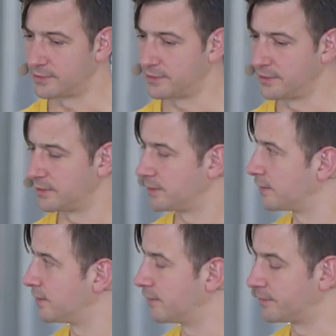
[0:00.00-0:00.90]
see
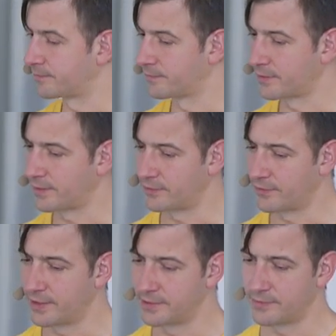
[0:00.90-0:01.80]
here how
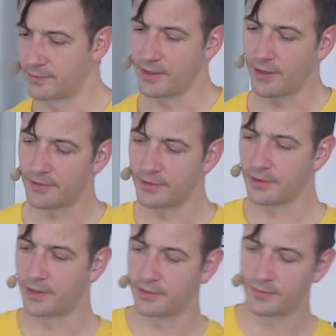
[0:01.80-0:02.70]
that. The other
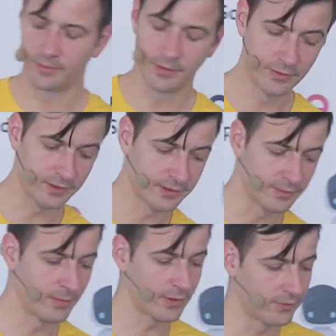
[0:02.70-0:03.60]
mode is
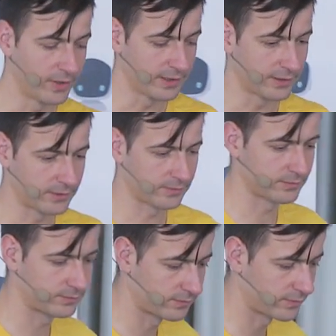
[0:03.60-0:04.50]
moderated.
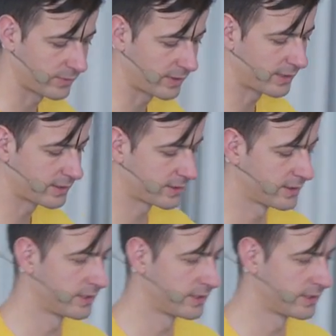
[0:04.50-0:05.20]
That's